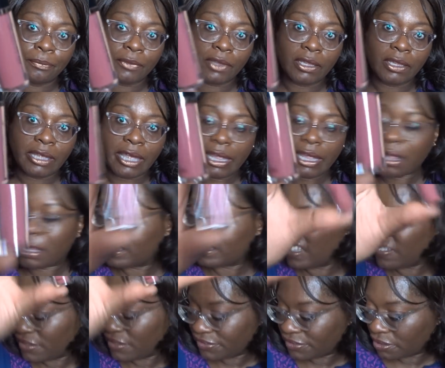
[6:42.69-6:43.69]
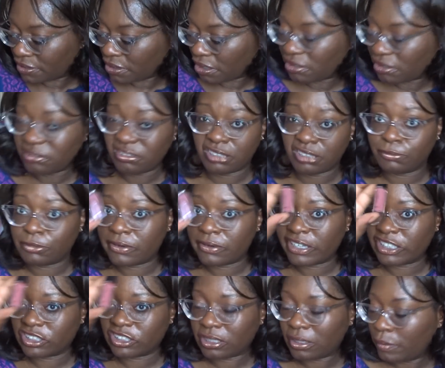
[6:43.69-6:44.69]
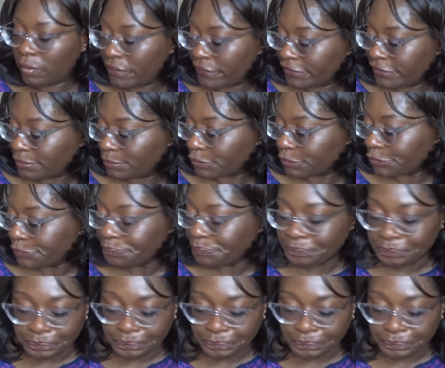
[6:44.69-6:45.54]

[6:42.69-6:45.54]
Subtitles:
Okay, I'll give this a go tomorrow, actually. I'll wear it tomorrow.